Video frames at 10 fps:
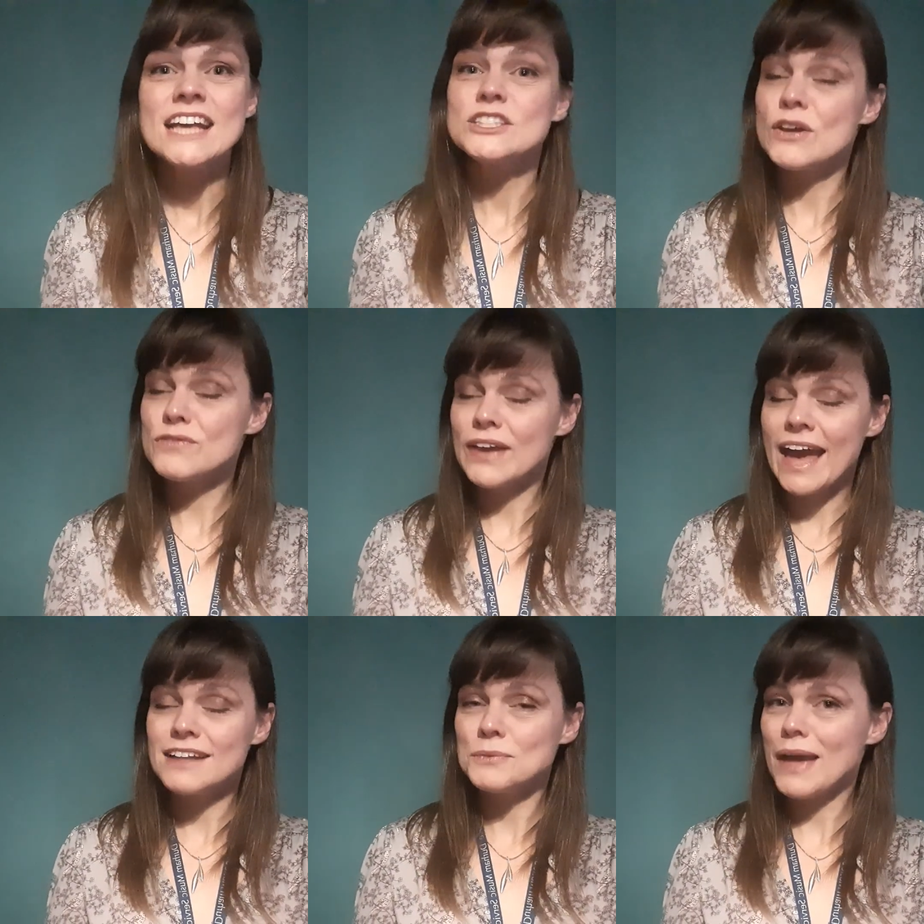Don't
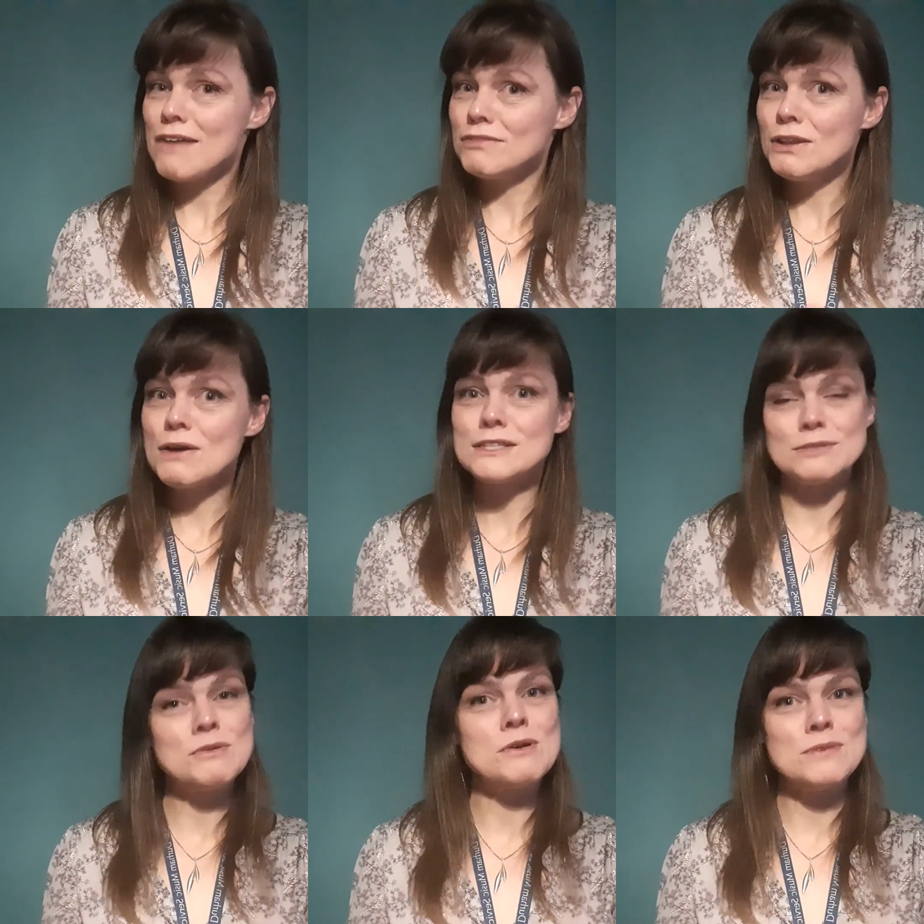forget, we have
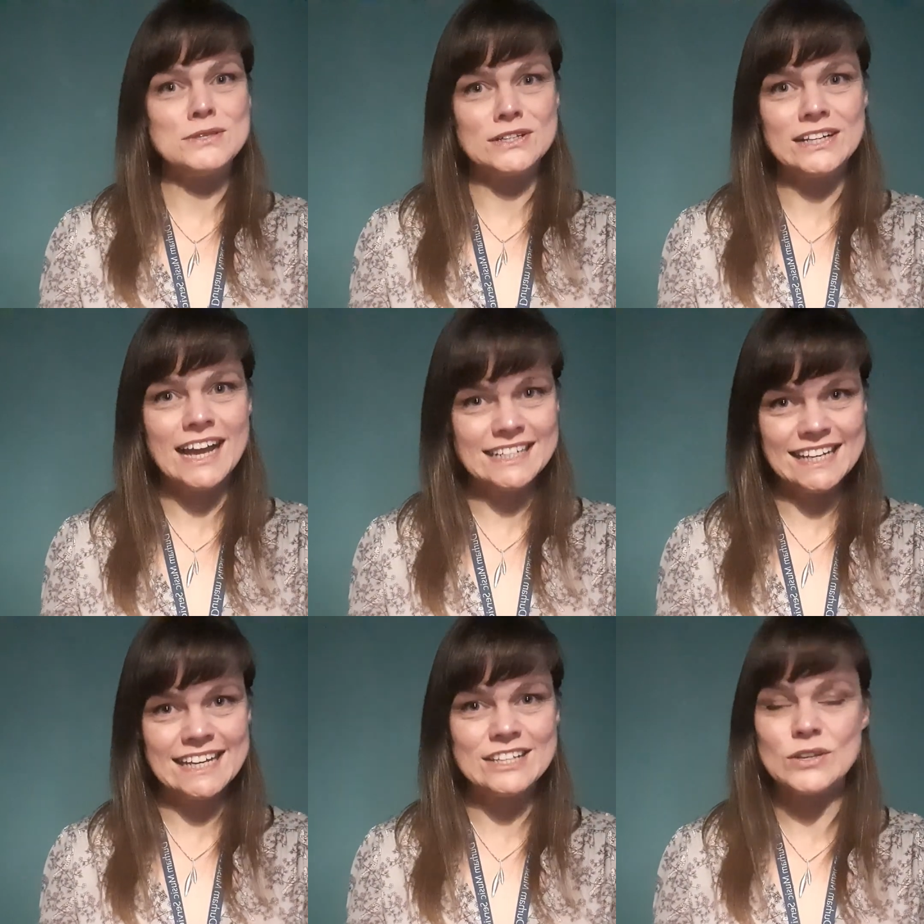lots more musical
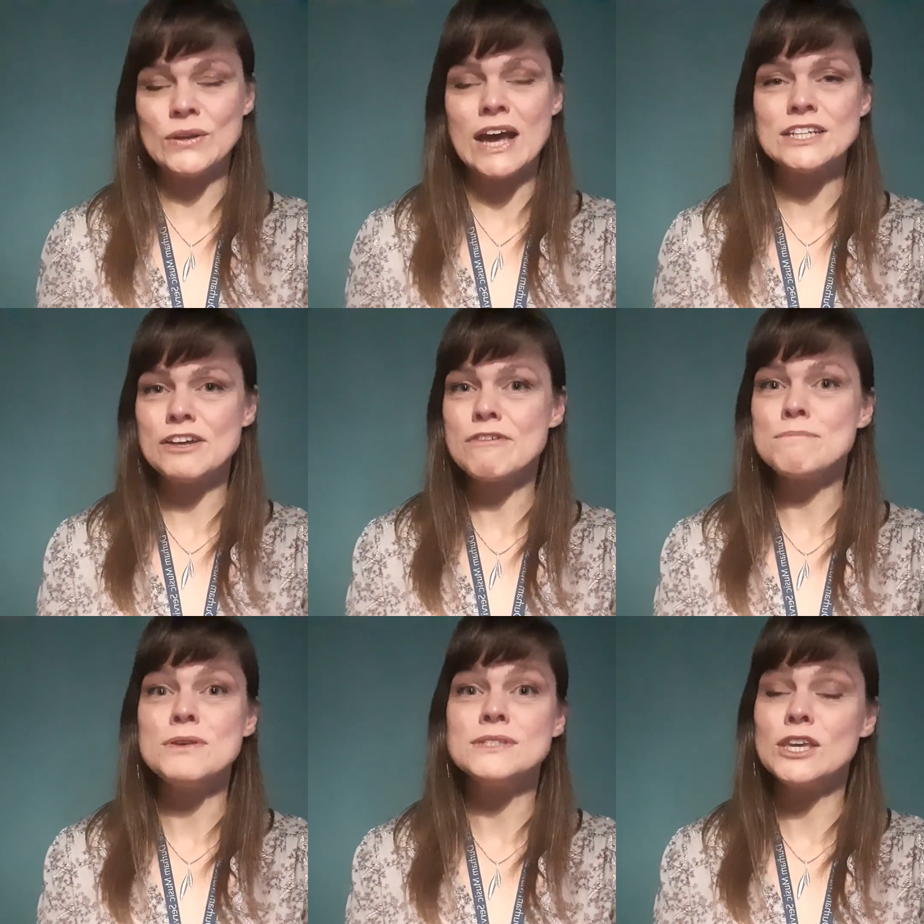ideas on our
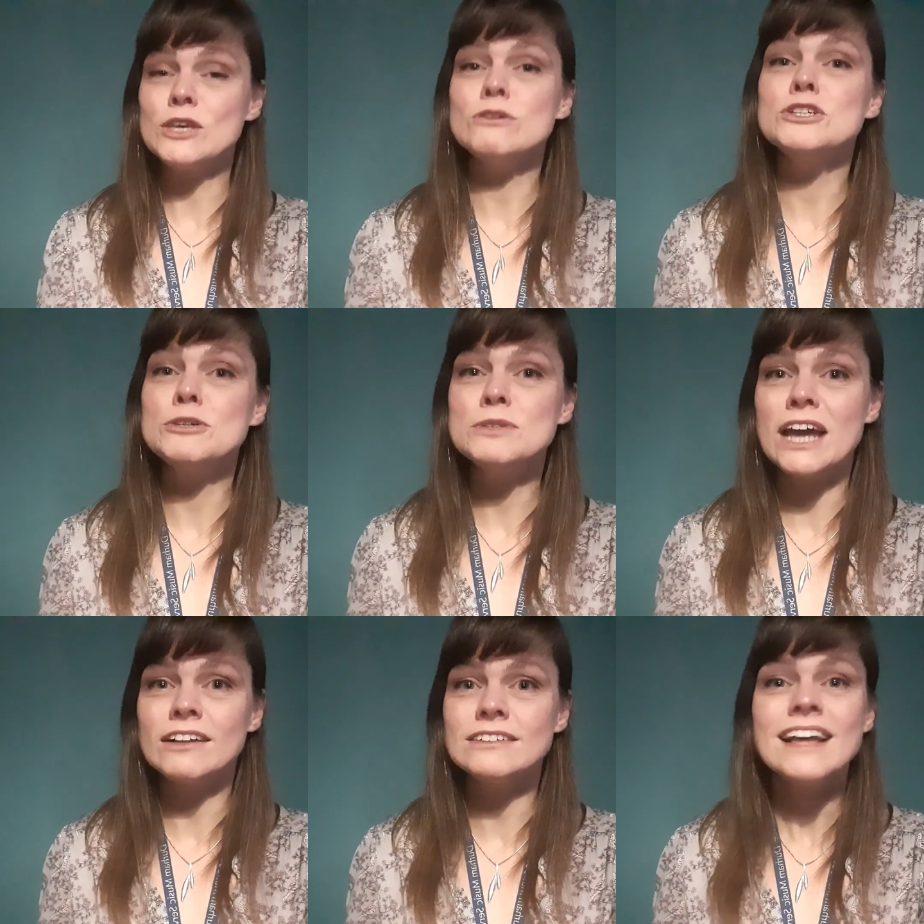Durham Music YouTube
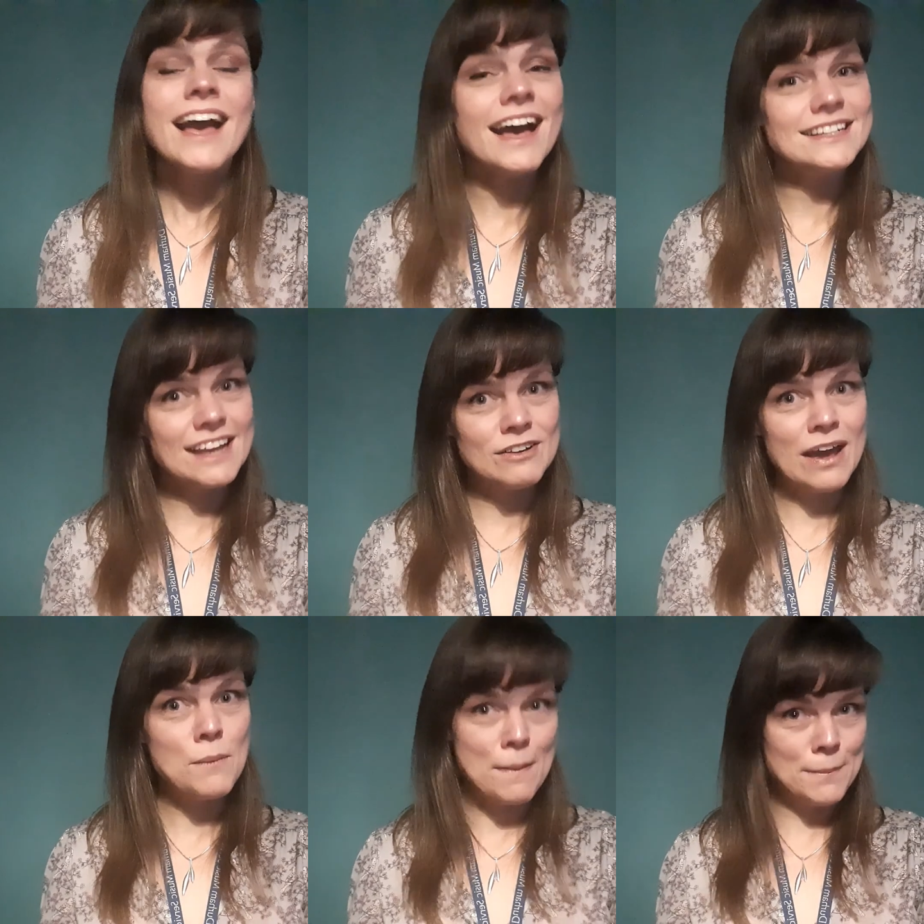channel and on
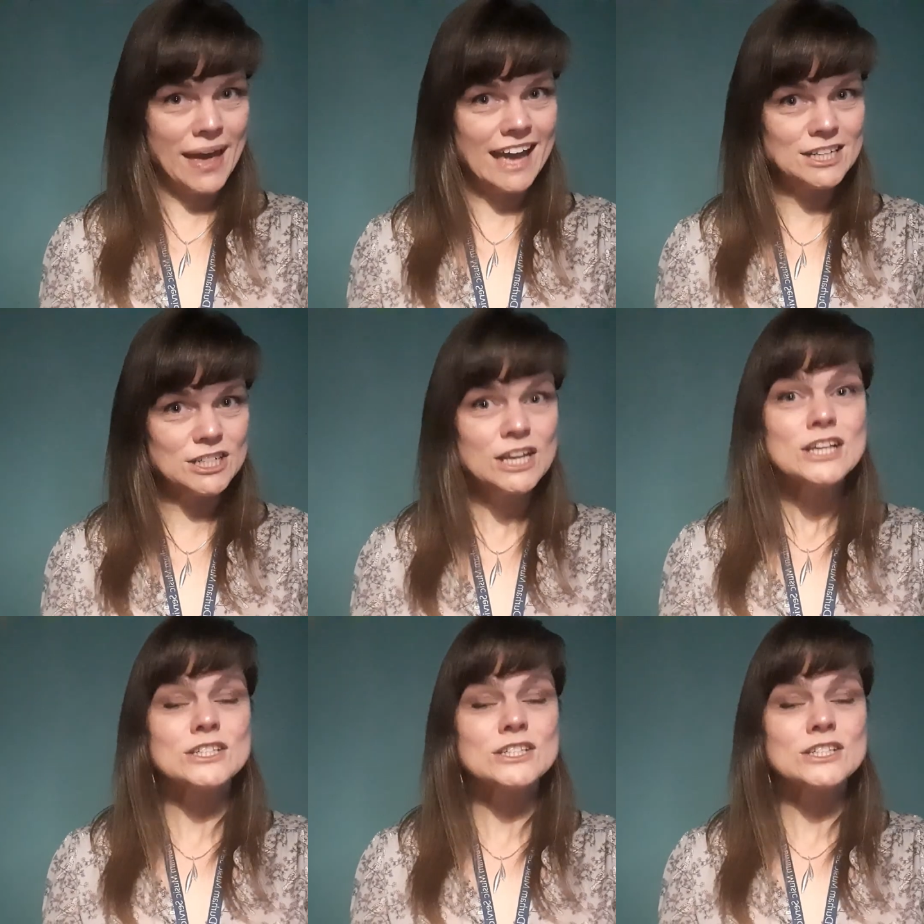our webpage.